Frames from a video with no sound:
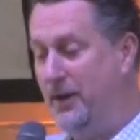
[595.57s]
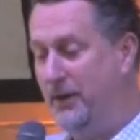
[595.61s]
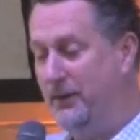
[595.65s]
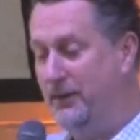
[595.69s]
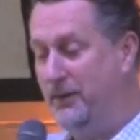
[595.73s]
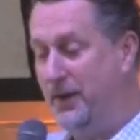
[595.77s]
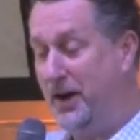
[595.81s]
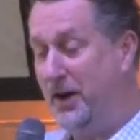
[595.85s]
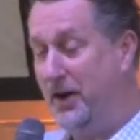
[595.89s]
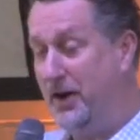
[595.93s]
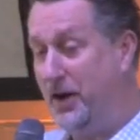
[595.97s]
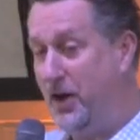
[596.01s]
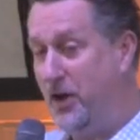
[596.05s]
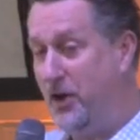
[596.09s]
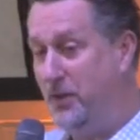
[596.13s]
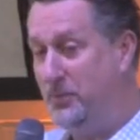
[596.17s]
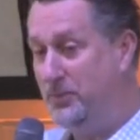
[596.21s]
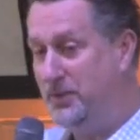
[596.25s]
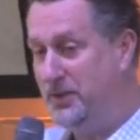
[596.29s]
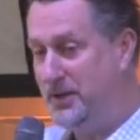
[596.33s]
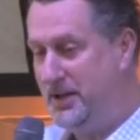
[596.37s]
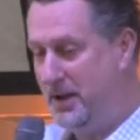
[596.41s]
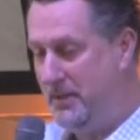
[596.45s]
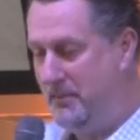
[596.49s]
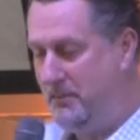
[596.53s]
our very
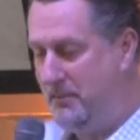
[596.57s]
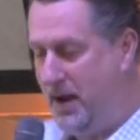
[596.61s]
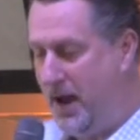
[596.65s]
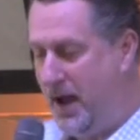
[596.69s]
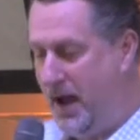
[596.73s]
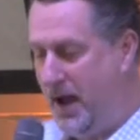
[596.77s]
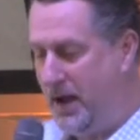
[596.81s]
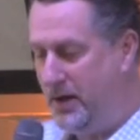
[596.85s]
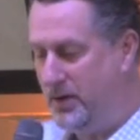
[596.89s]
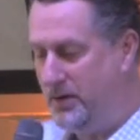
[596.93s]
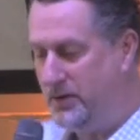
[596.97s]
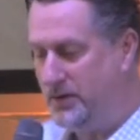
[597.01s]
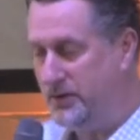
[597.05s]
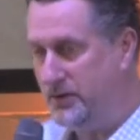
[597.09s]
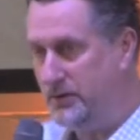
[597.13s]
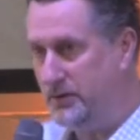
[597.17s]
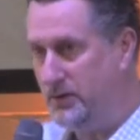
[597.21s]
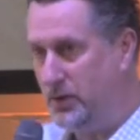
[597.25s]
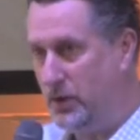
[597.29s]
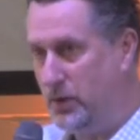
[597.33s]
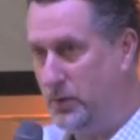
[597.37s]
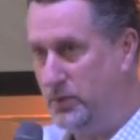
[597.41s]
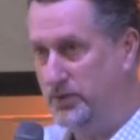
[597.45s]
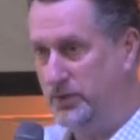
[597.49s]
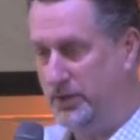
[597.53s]
own Kim Myers,
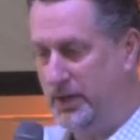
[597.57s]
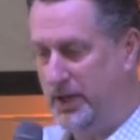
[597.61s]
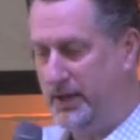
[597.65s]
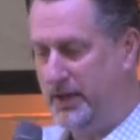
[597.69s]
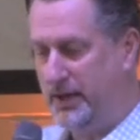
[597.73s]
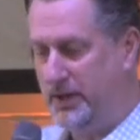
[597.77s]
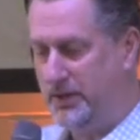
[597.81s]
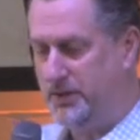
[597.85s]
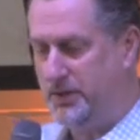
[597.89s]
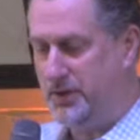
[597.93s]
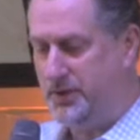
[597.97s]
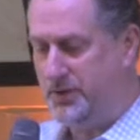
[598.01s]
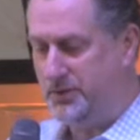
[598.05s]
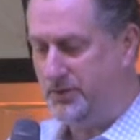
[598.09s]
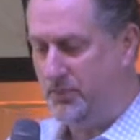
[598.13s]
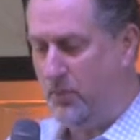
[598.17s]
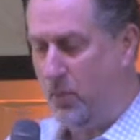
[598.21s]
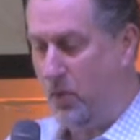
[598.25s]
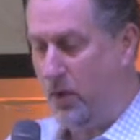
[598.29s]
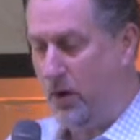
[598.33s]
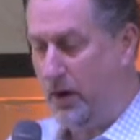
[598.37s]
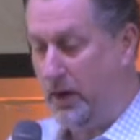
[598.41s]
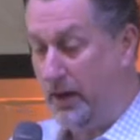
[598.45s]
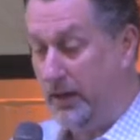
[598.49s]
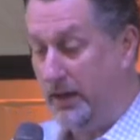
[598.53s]
who is leading us this
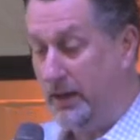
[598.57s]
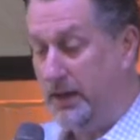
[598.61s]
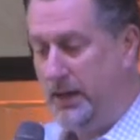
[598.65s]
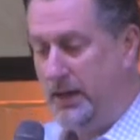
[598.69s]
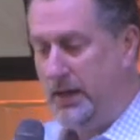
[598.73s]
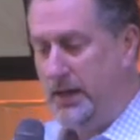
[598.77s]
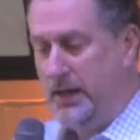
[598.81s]
morning.